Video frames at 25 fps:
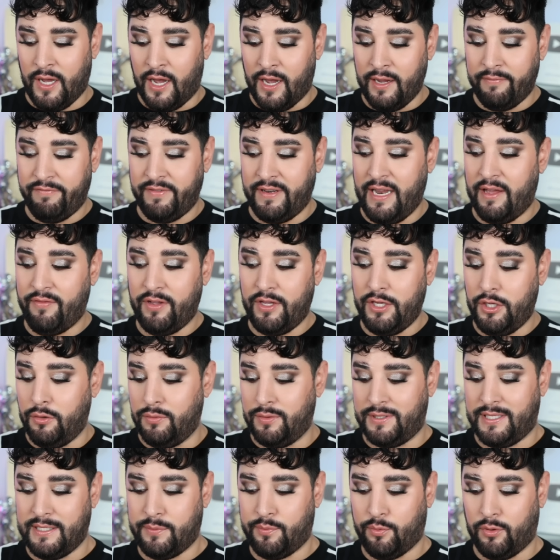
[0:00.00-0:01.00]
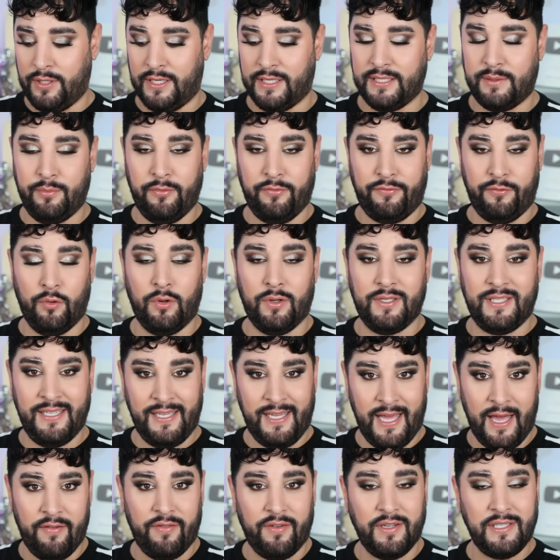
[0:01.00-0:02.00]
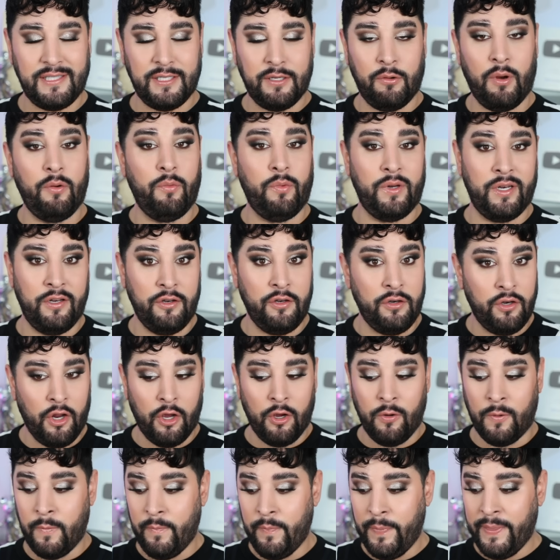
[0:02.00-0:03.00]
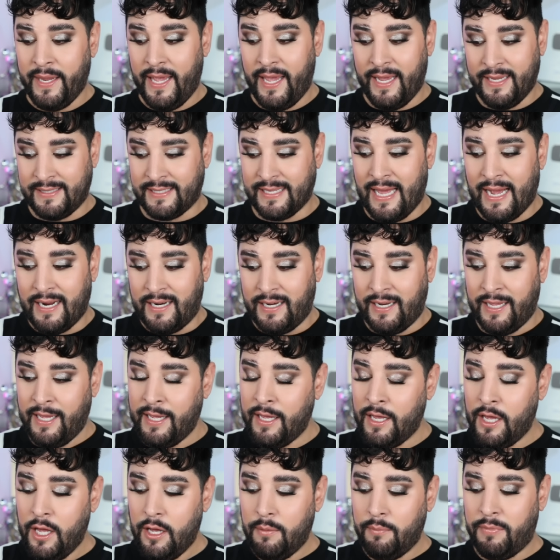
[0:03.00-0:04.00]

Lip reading: I've never used these products before together, so I wouldn't know exactly,